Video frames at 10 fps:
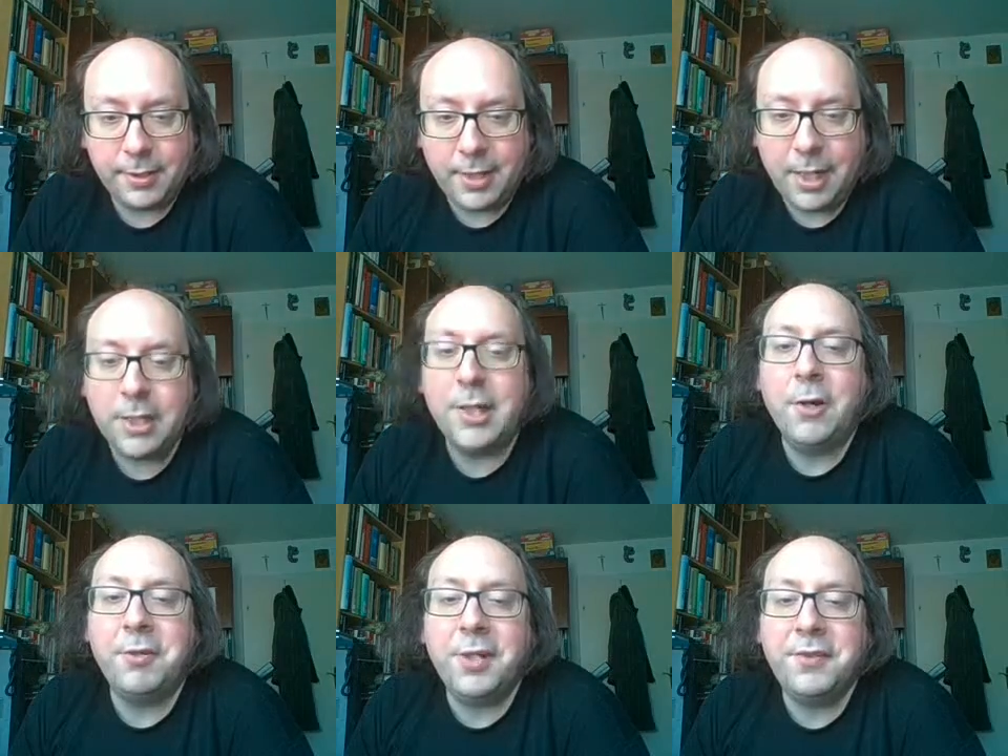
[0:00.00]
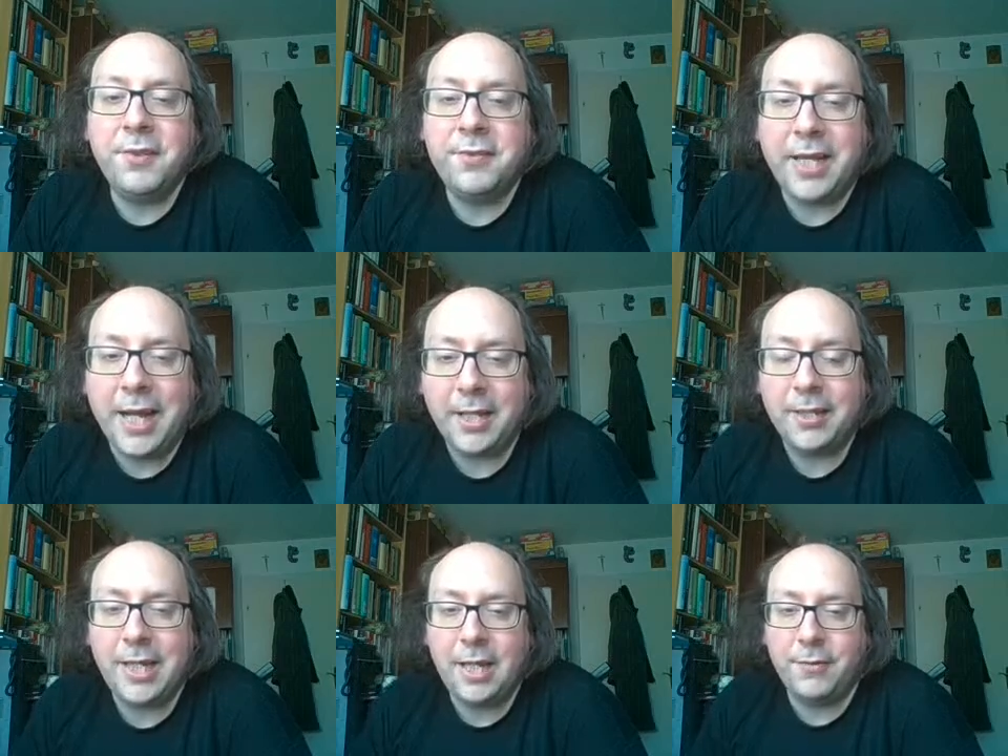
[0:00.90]
nowadays it is hardly
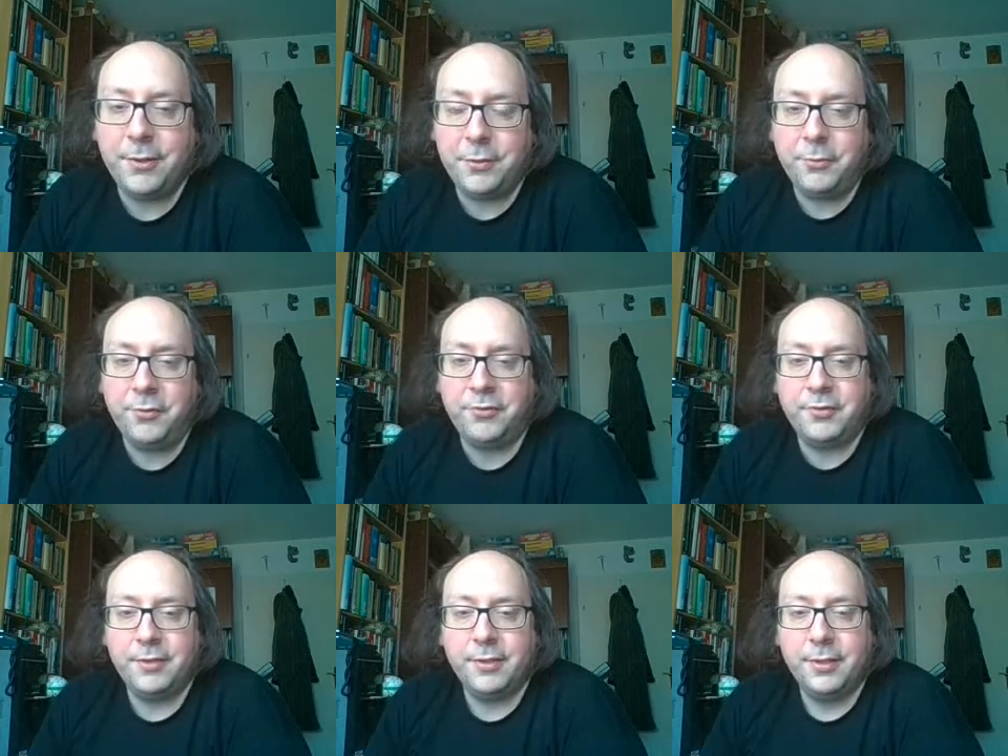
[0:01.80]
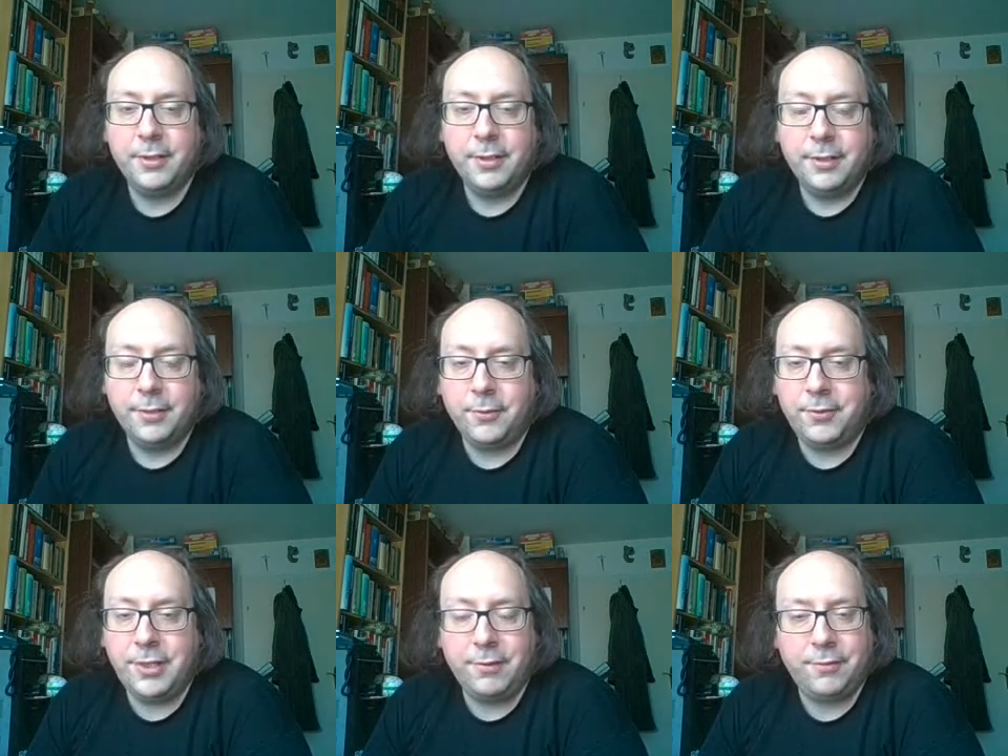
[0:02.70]
ever used, not
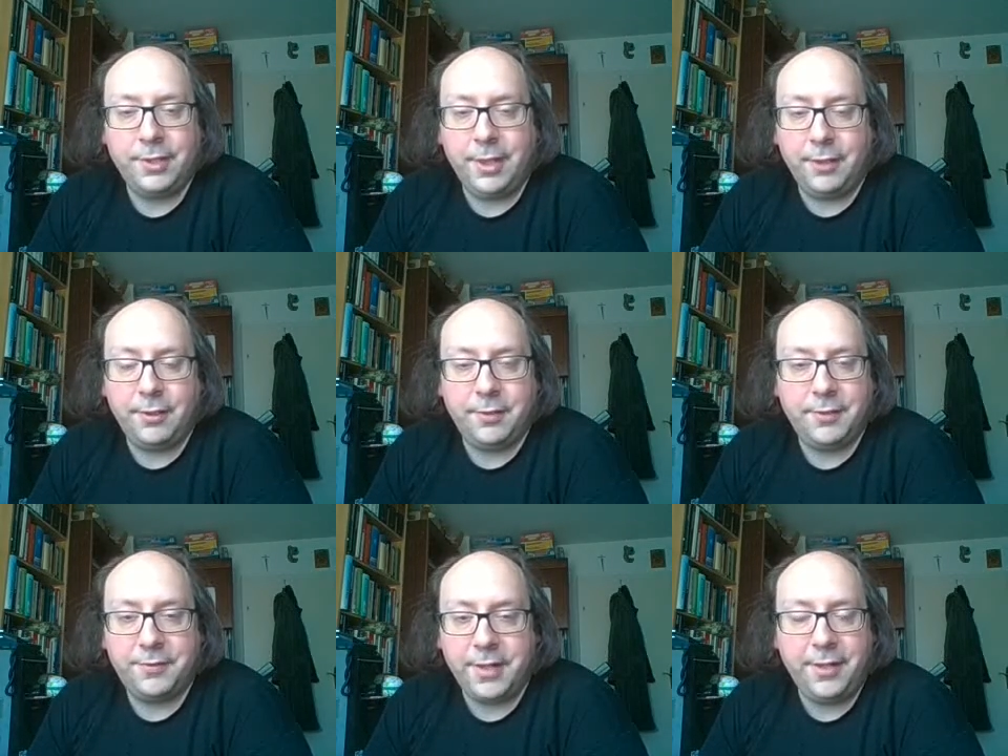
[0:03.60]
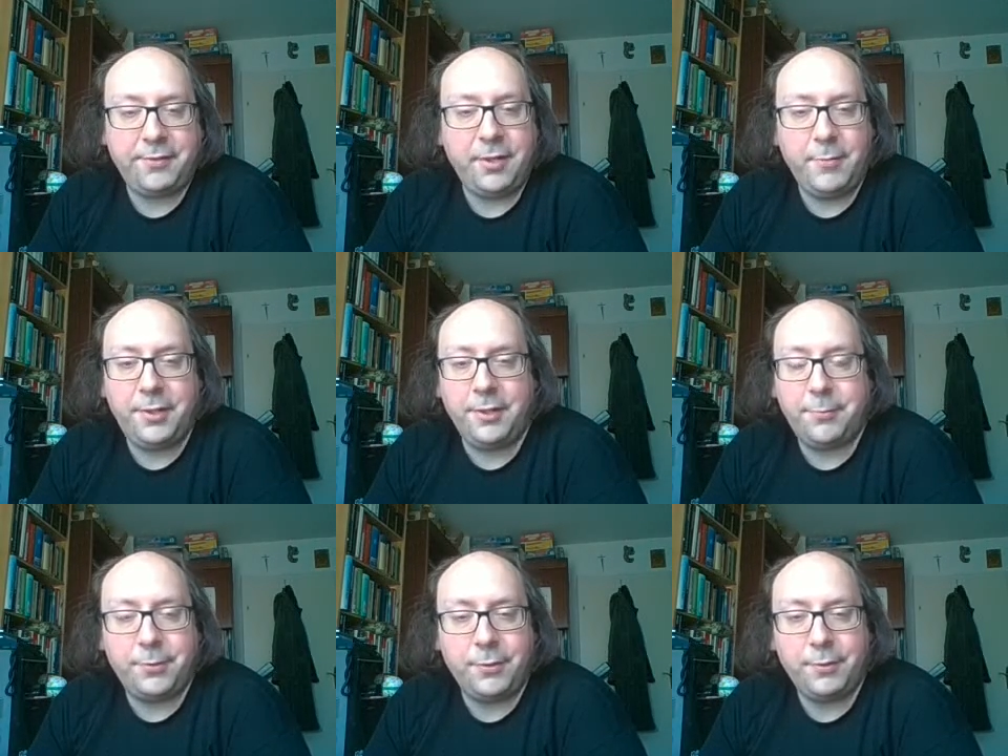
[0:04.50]
even in size-limited
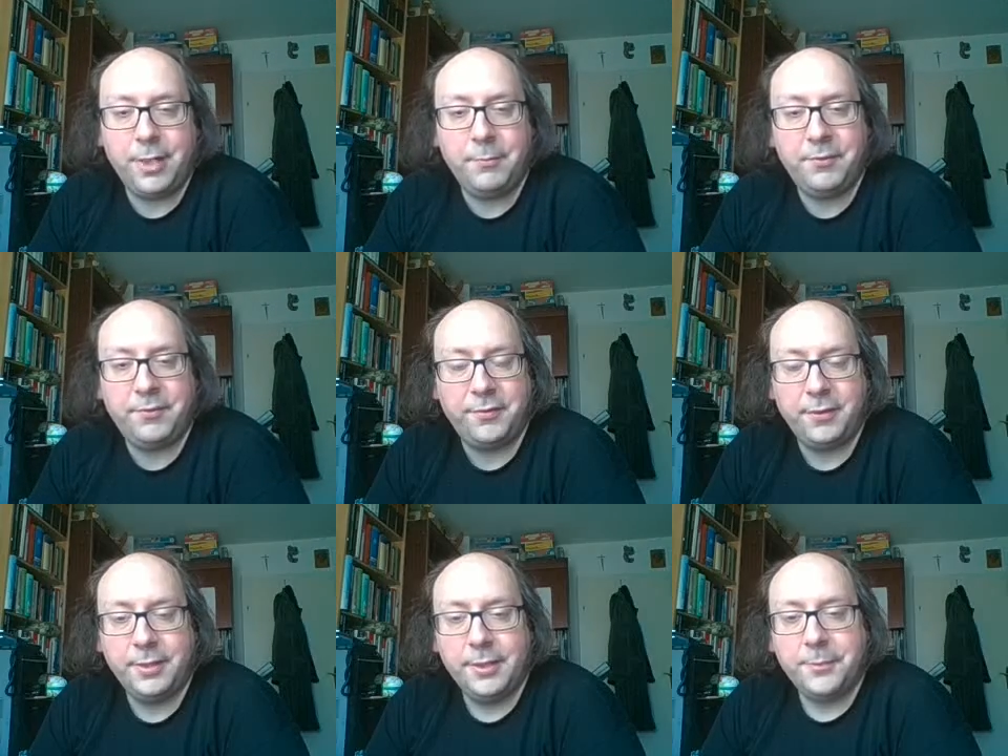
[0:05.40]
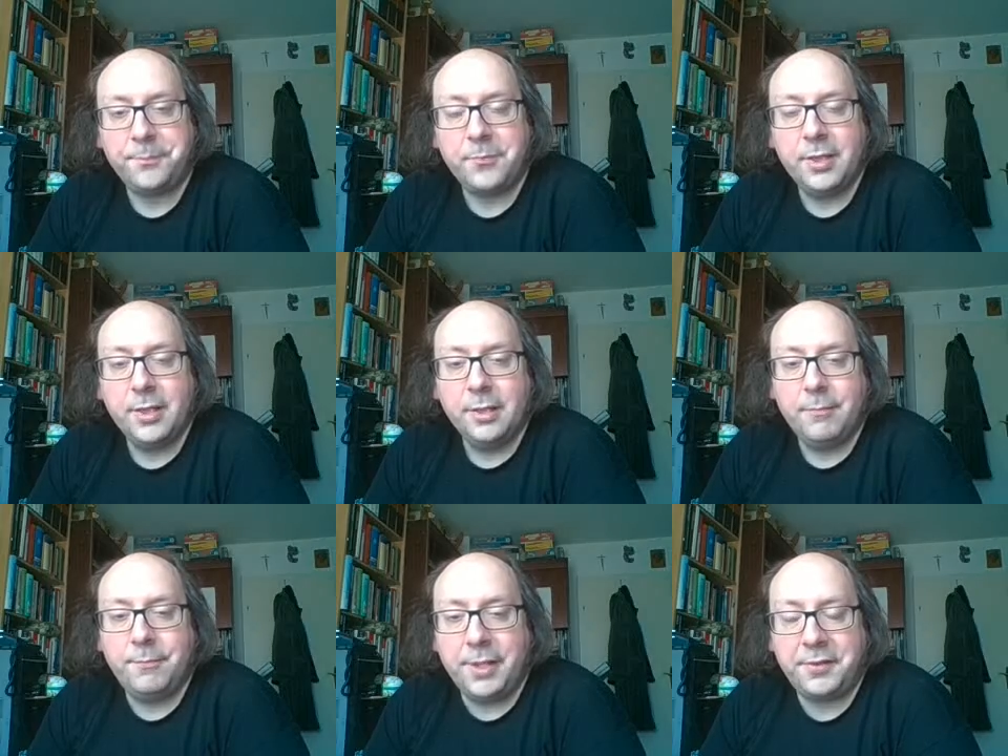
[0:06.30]
programs, but